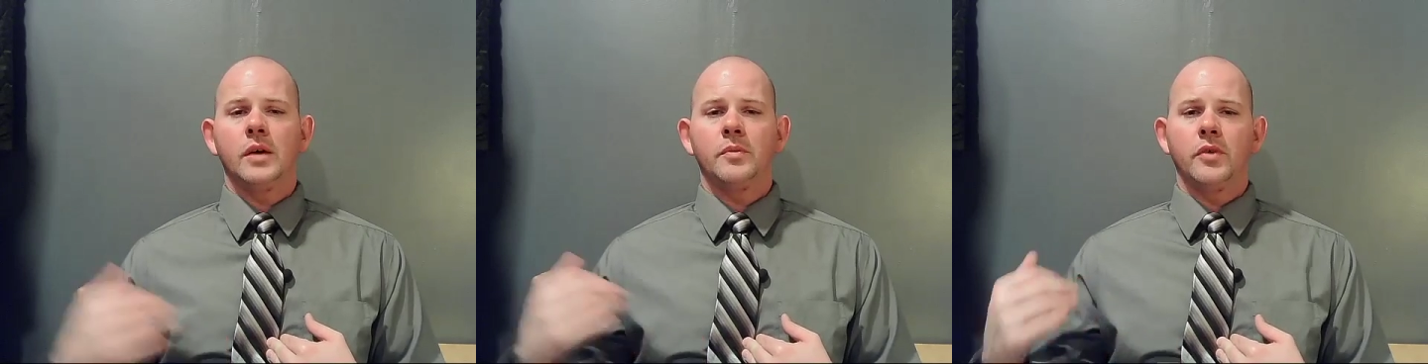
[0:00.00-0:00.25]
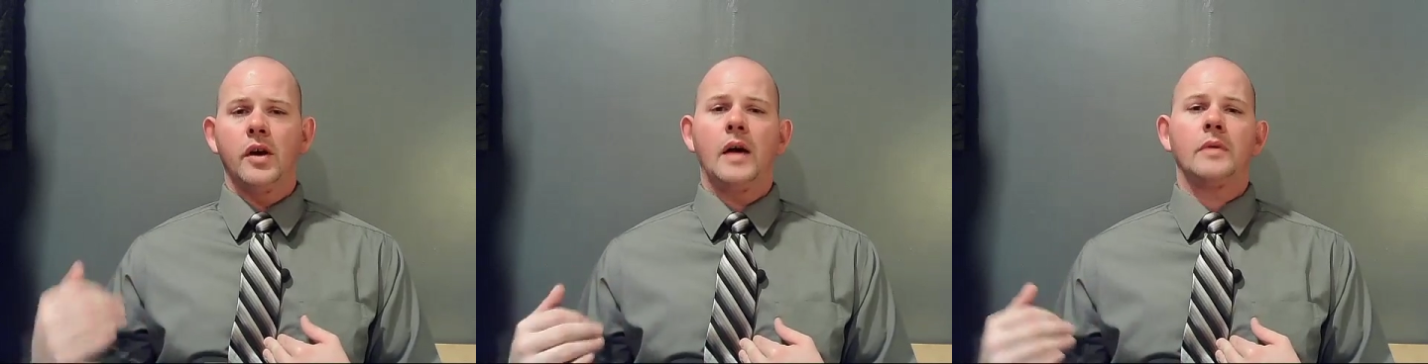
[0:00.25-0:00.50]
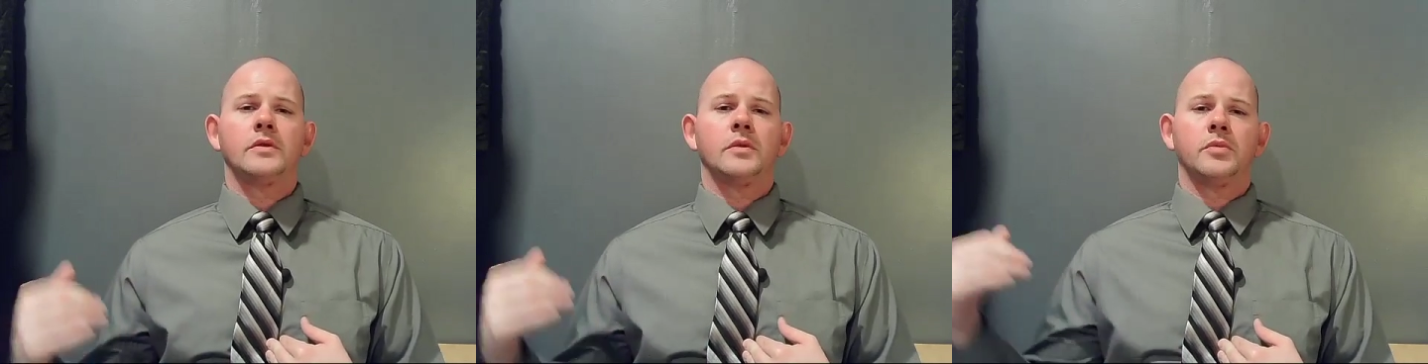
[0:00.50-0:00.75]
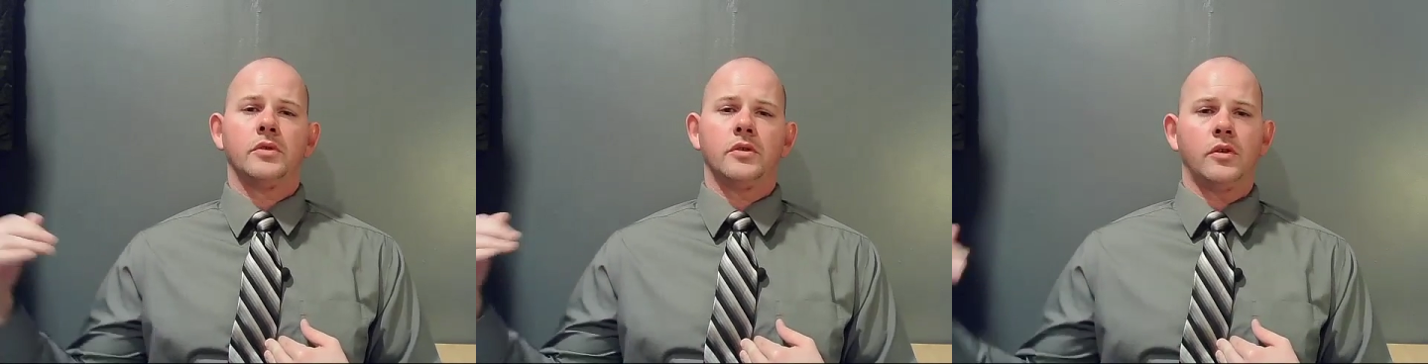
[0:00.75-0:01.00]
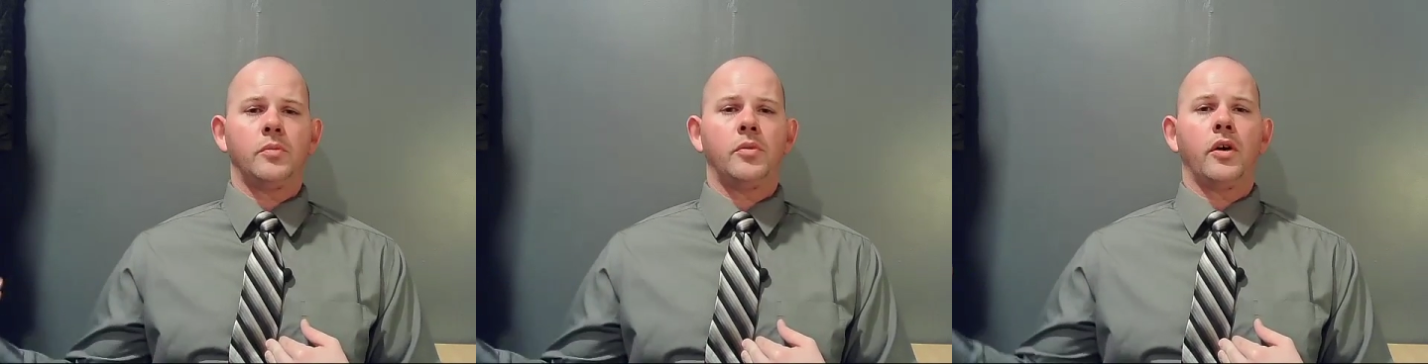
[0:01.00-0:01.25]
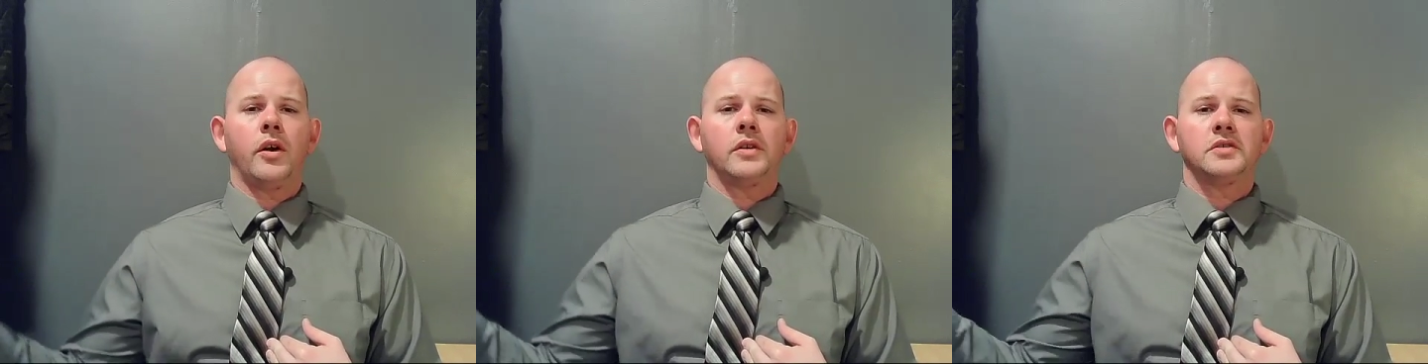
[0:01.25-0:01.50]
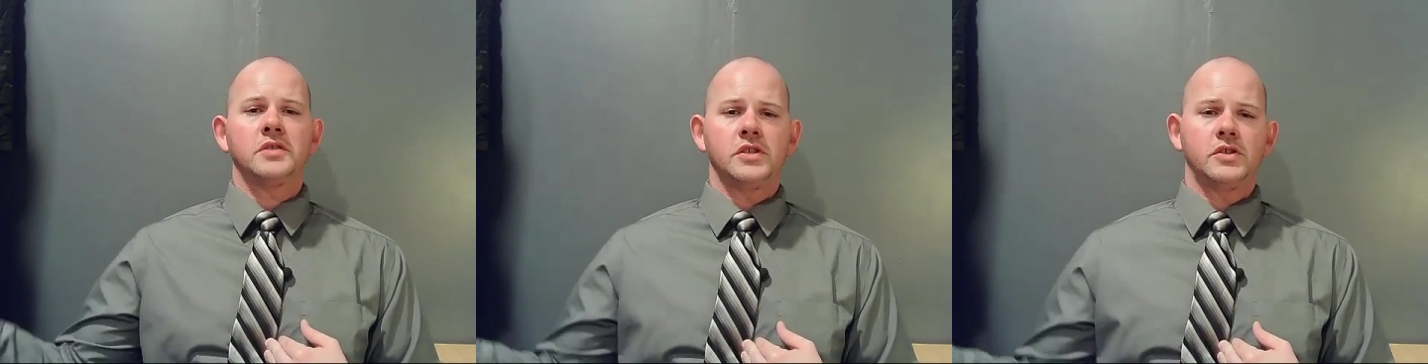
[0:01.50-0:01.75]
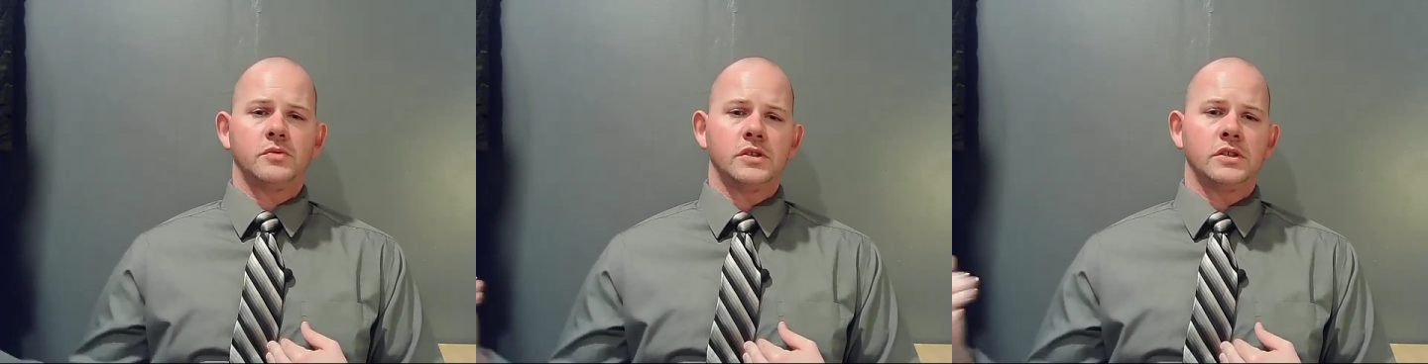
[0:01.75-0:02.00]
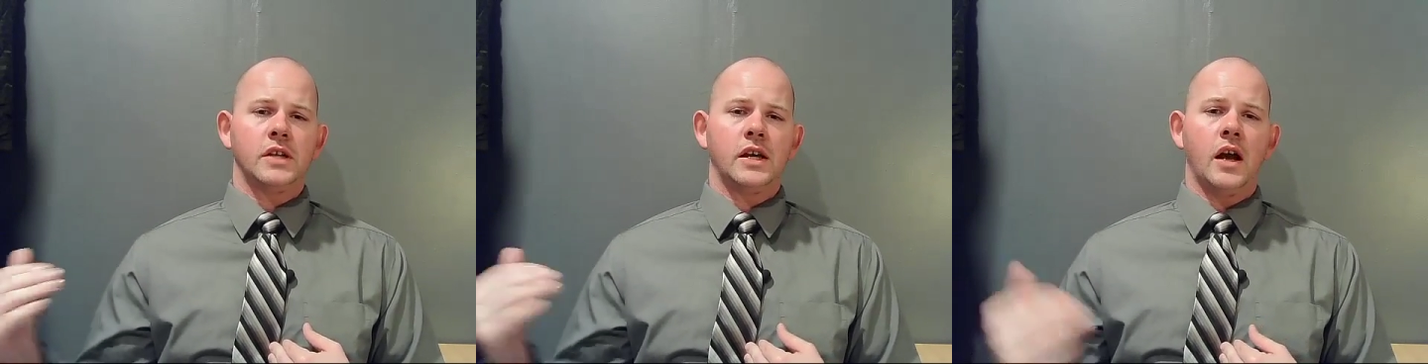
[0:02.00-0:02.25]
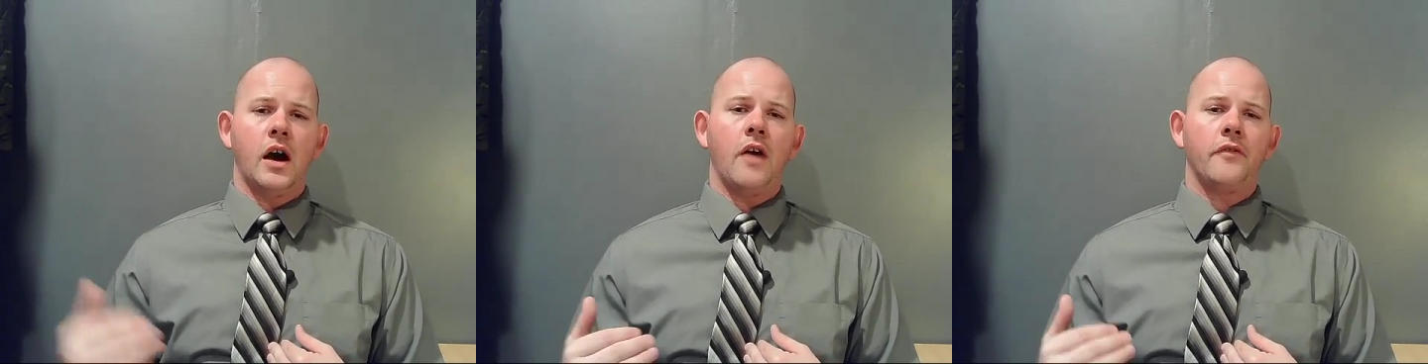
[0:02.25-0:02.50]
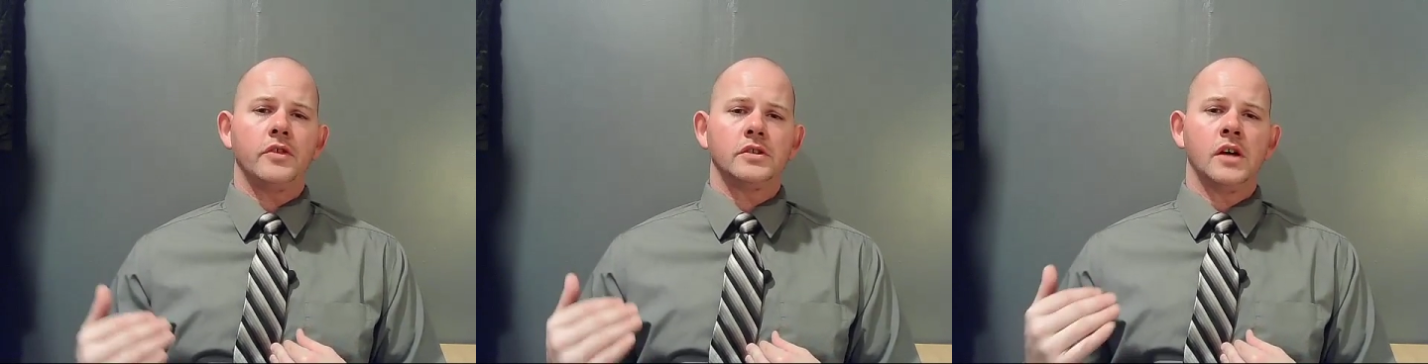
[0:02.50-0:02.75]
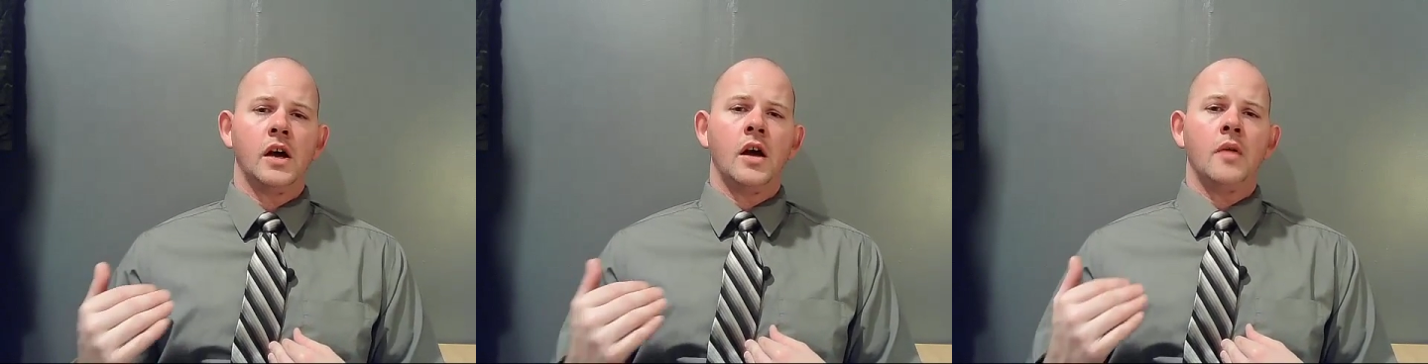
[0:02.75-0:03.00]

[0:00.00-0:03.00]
and perhaps their political party constituents in office,